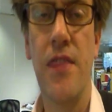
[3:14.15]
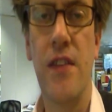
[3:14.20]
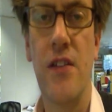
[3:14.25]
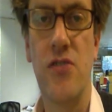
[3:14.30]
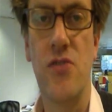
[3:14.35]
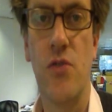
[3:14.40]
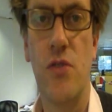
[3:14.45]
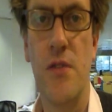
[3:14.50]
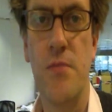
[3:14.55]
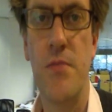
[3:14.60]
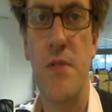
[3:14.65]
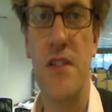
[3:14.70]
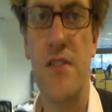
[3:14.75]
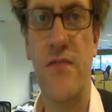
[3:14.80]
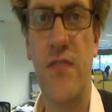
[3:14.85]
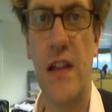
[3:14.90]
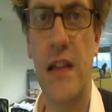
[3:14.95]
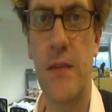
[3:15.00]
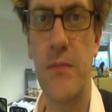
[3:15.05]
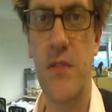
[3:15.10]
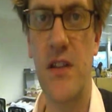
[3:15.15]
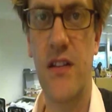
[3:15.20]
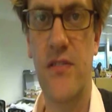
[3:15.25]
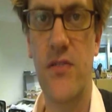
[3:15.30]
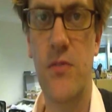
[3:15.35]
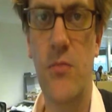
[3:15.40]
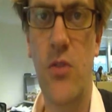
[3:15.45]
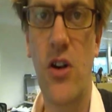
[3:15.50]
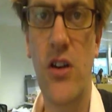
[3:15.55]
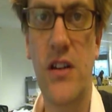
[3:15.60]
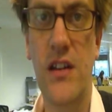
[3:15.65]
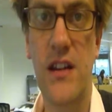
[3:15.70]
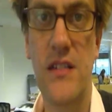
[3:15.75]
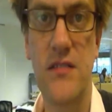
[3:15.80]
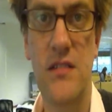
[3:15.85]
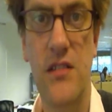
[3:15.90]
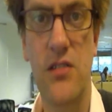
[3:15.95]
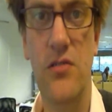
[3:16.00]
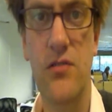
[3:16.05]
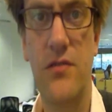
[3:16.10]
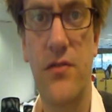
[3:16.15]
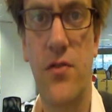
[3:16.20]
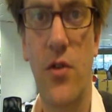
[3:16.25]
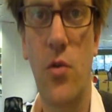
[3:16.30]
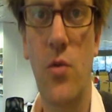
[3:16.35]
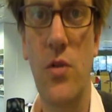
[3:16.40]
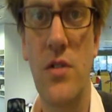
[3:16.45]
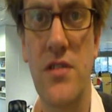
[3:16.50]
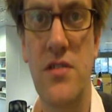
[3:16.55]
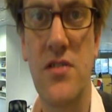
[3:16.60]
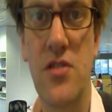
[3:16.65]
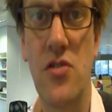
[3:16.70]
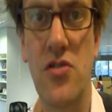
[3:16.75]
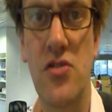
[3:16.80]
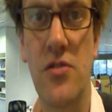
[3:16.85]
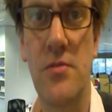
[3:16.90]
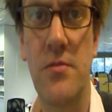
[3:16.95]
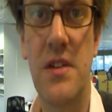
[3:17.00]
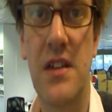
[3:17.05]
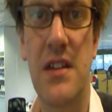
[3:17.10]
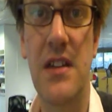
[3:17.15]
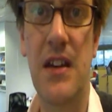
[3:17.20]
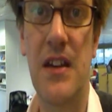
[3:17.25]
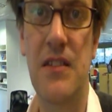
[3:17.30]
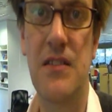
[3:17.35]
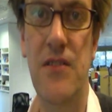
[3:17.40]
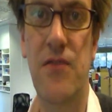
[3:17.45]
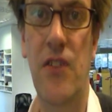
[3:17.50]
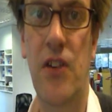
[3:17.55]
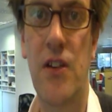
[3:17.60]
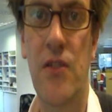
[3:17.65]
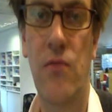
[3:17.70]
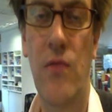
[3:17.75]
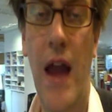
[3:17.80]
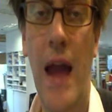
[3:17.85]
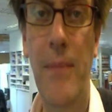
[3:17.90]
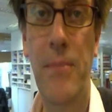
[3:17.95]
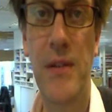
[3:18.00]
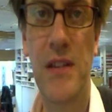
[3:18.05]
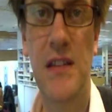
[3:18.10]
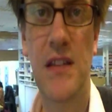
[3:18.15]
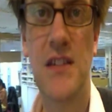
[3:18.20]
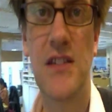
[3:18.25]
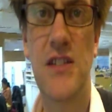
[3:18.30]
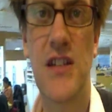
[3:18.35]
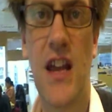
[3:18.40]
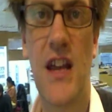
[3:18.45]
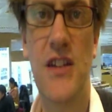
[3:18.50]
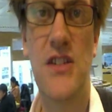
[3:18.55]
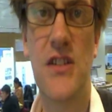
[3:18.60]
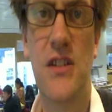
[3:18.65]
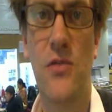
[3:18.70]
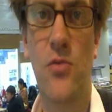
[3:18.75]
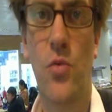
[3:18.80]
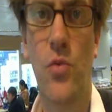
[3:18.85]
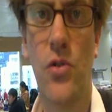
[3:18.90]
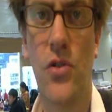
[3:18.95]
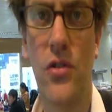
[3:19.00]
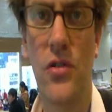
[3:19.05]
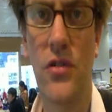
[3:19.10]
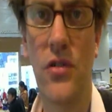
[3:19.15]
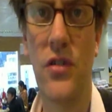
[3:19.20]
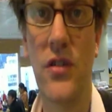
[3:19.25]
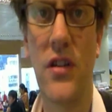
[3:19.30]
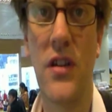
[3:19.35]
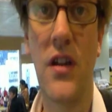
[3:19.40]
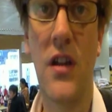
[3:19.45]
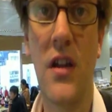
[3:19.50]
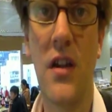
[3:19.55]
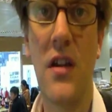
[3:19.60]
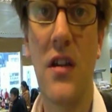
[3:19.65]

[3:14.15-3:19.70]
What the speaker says: There's going to be development of the market as it goes forward. Social media is a very rapidly changing world.